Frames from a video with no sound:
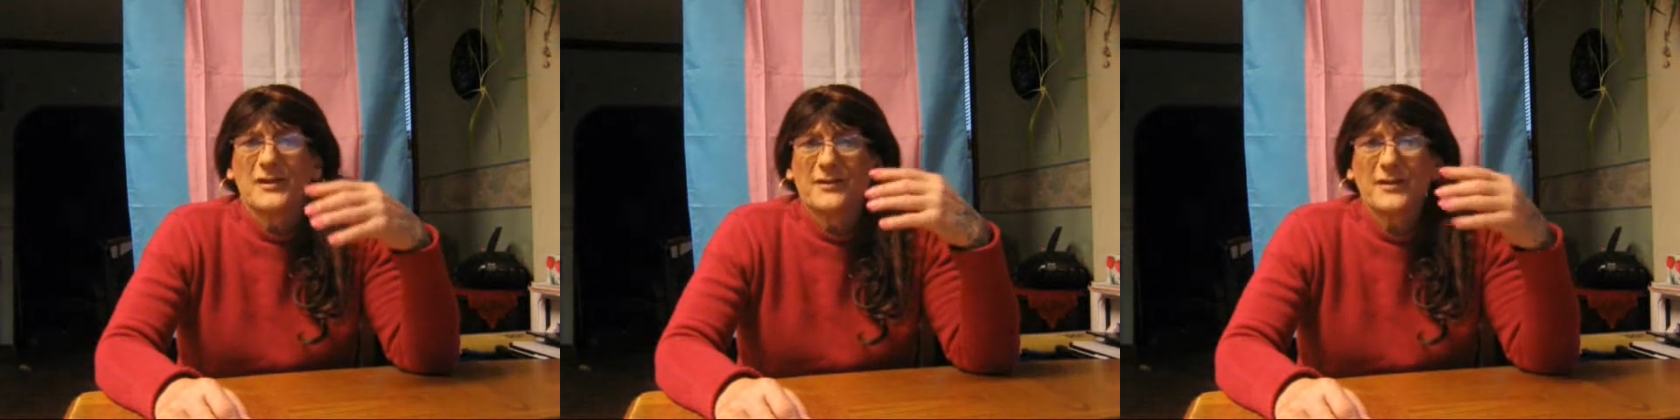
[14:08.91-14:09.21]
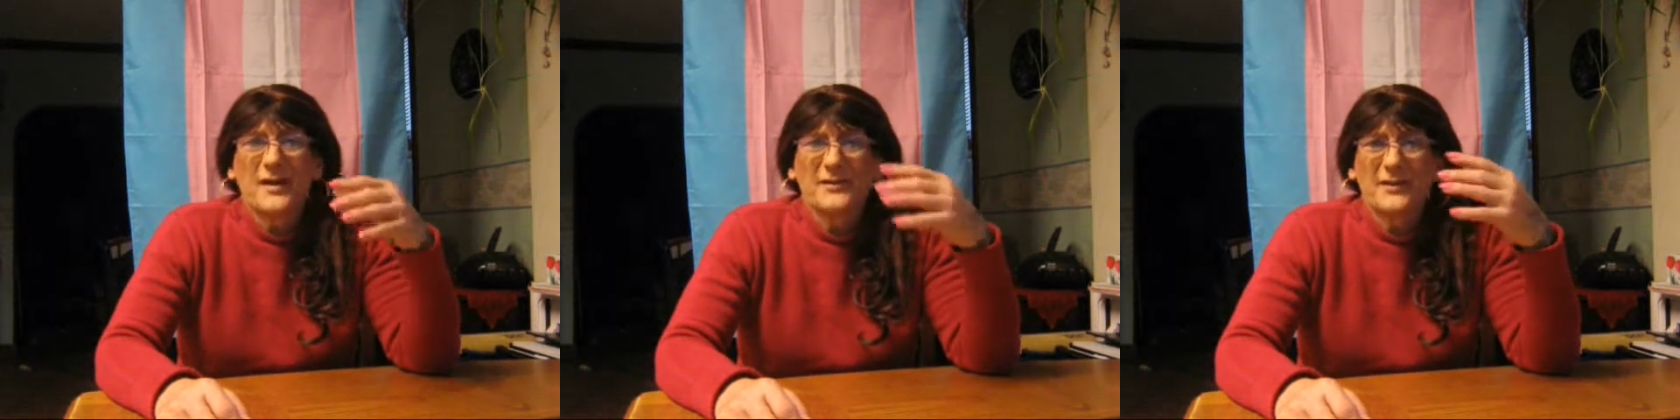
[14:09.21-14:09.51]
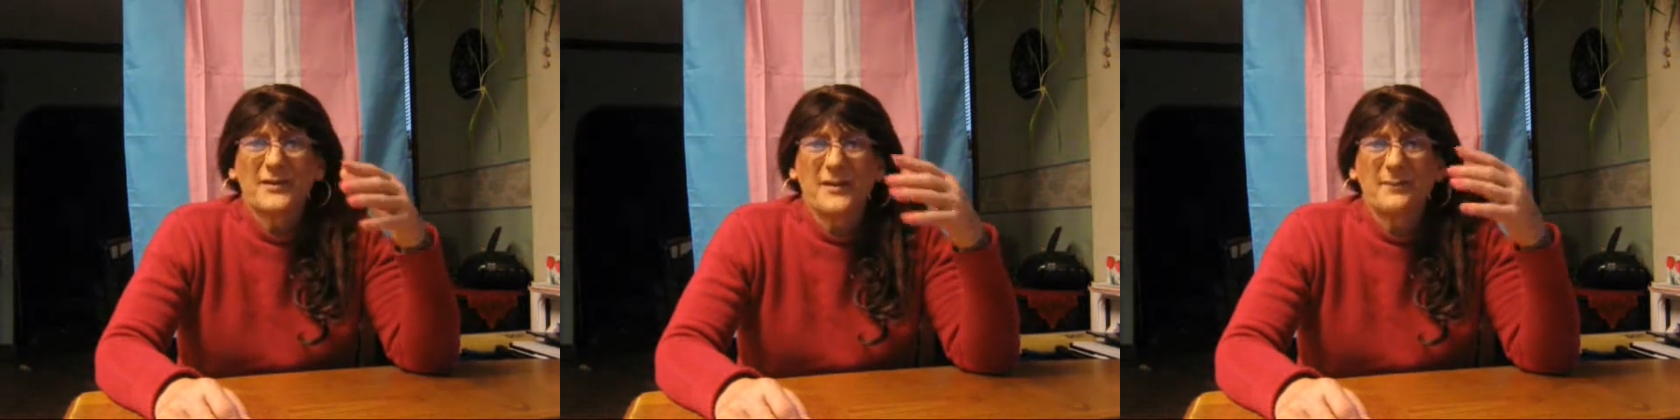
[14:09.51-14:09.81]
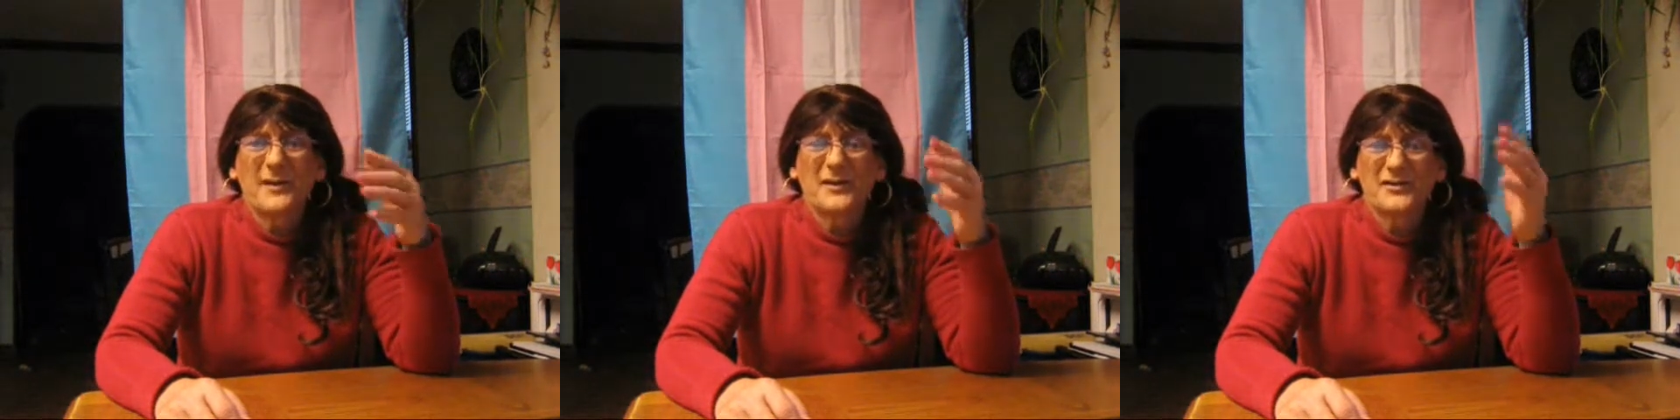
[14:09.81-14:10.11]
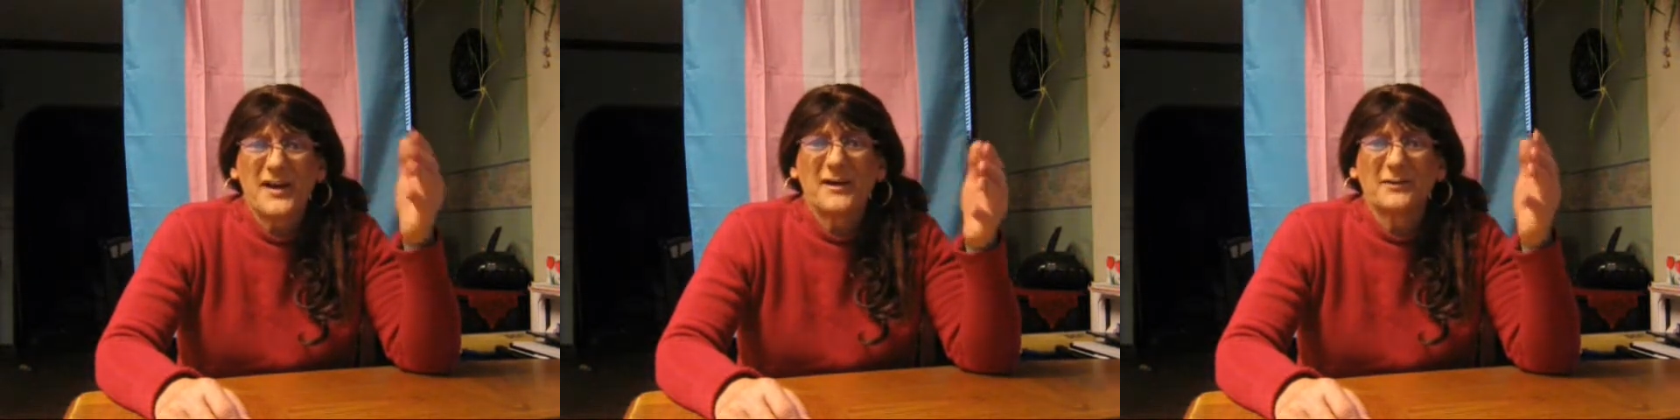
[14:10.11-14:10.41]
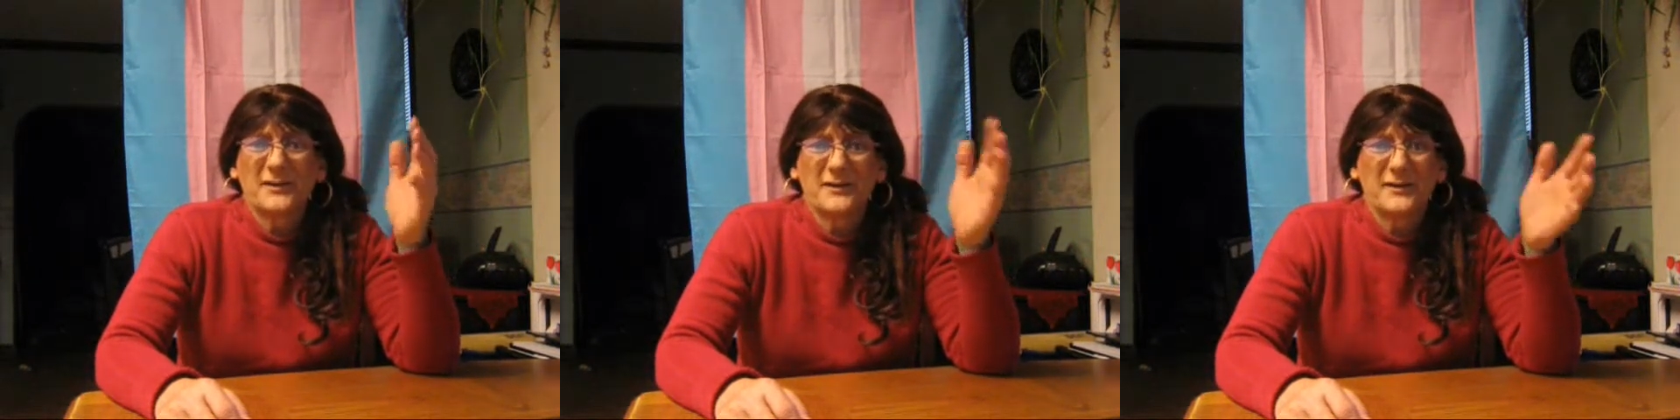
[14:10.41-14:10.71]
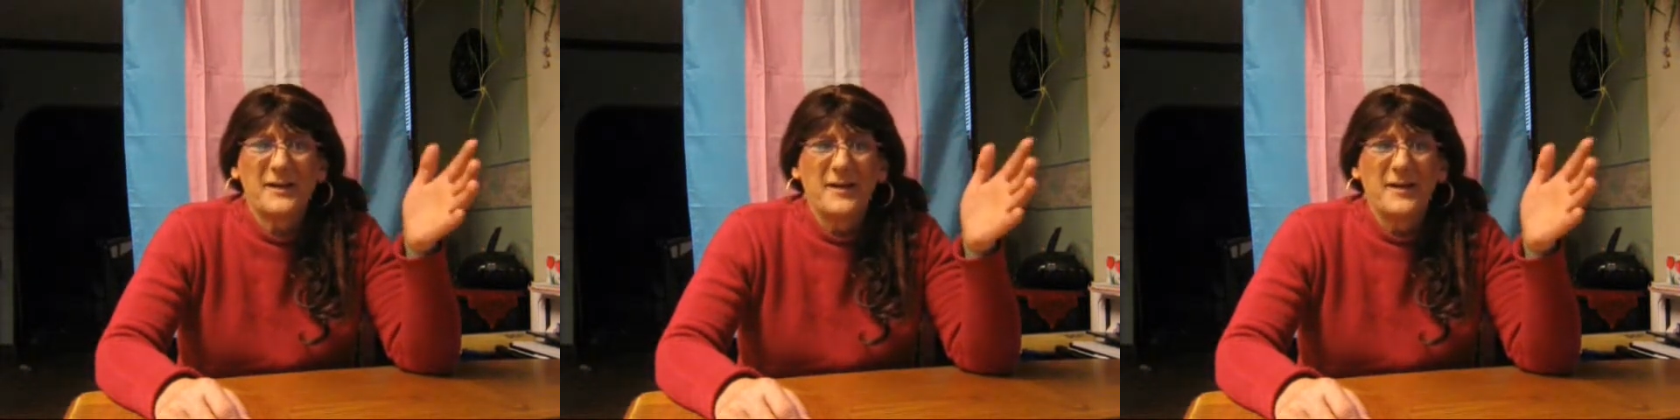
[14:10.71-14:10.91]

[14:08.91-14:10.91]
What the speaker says: It's not just something a child can,